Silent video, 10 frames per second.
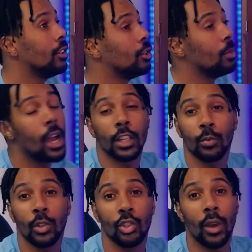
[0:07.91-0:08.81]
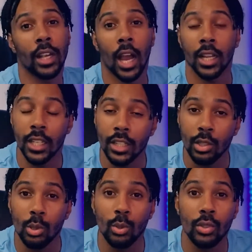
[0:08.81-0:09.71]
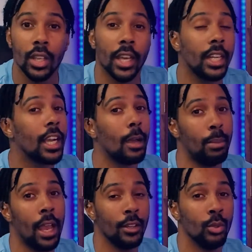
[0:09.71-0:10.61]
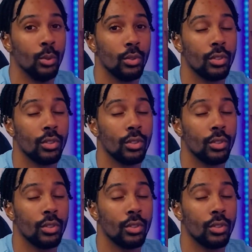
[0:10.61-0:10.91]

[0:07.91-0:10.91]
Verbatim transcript: To be honest with you, I got good news and I got bad news.